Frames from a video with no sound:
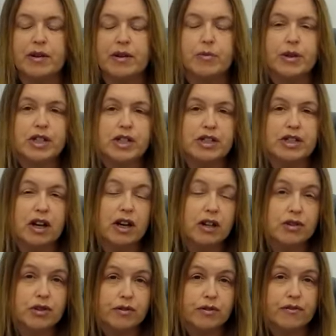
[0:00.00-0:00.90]
which is
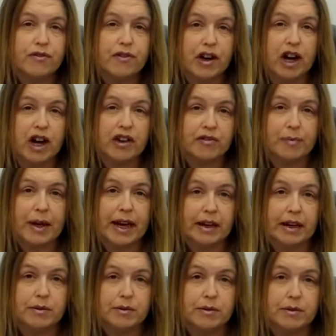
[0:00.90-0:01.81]

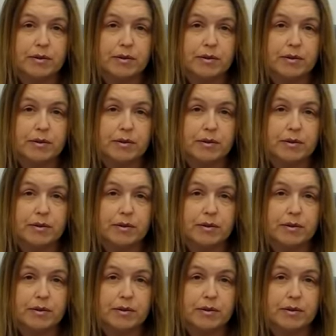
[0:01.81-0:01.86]
£105